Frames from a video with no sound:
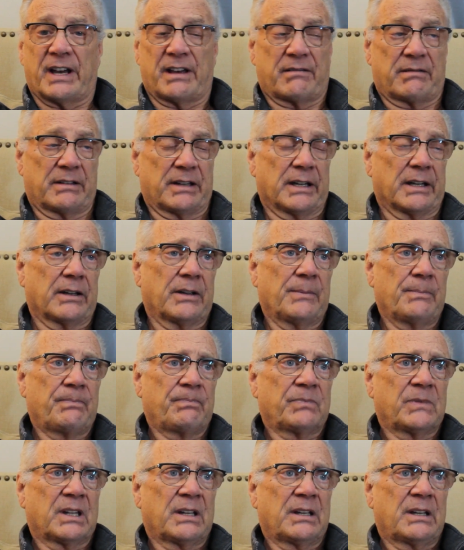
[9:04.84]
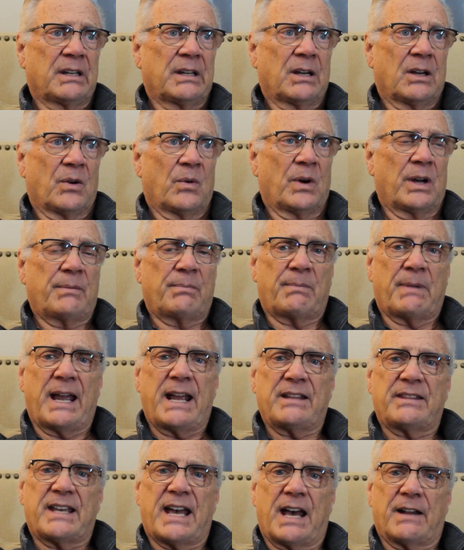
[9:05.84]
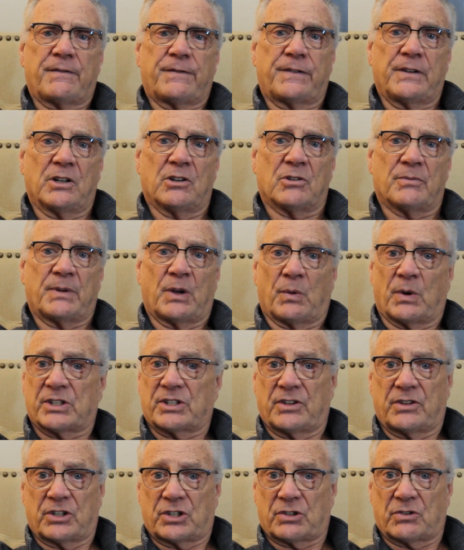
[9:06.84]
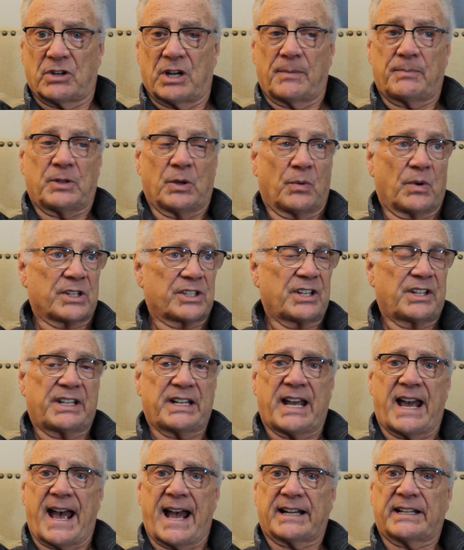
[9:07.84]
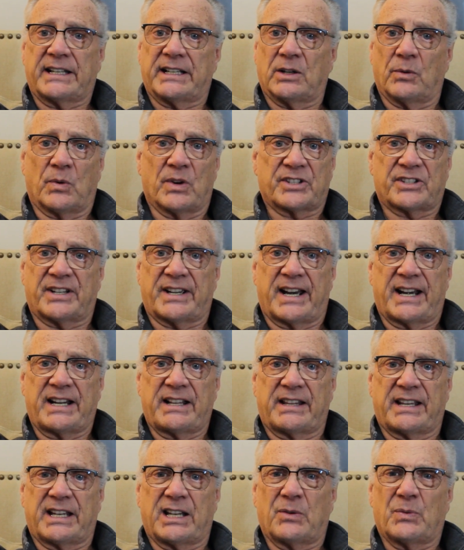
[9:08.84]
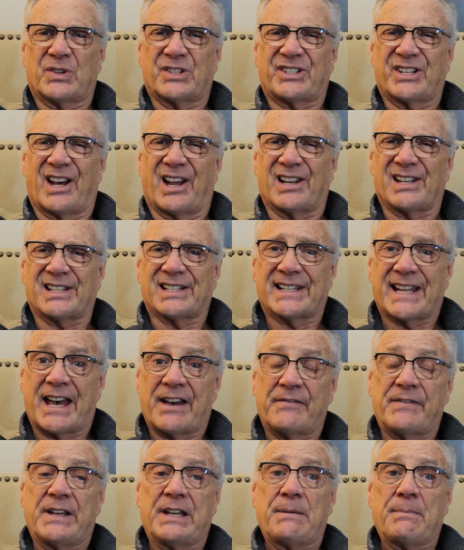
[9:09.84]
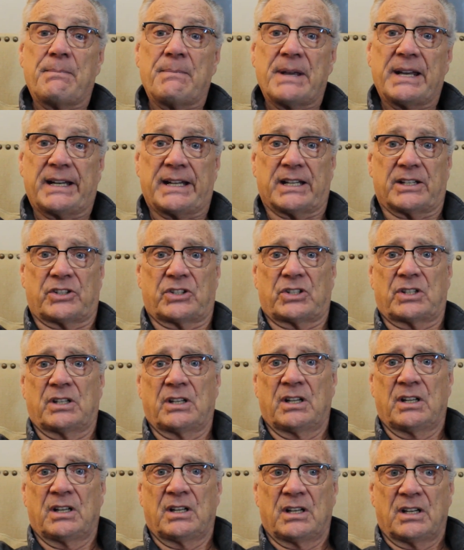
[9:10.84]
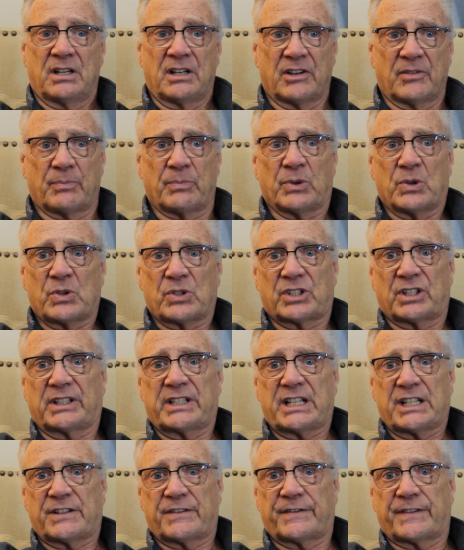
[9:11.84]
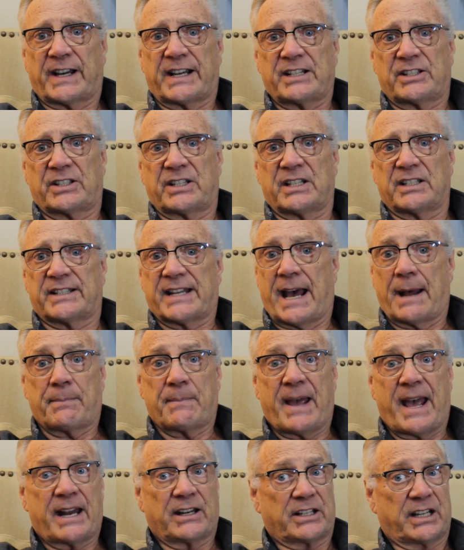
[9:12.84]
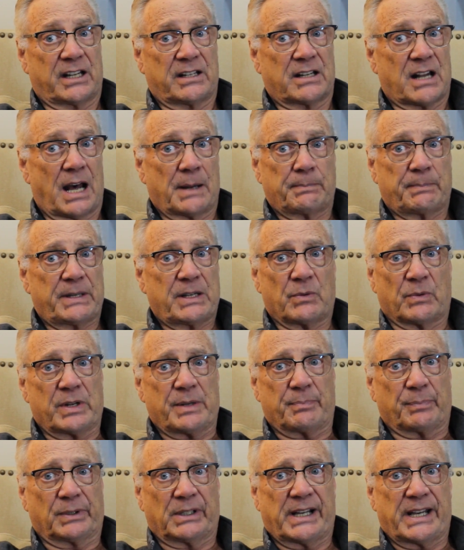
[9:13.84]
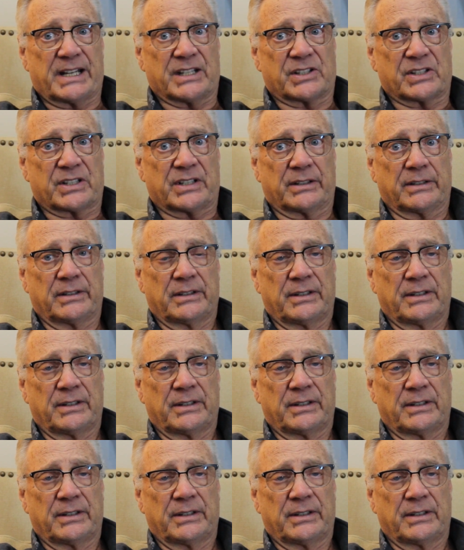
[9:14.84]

I think. What made that film, it wasn't the script, it wasn't the acting, it wasn't anything. It was 11 minutes of Bruce Lee's fight scenes. That man cannot be replaced.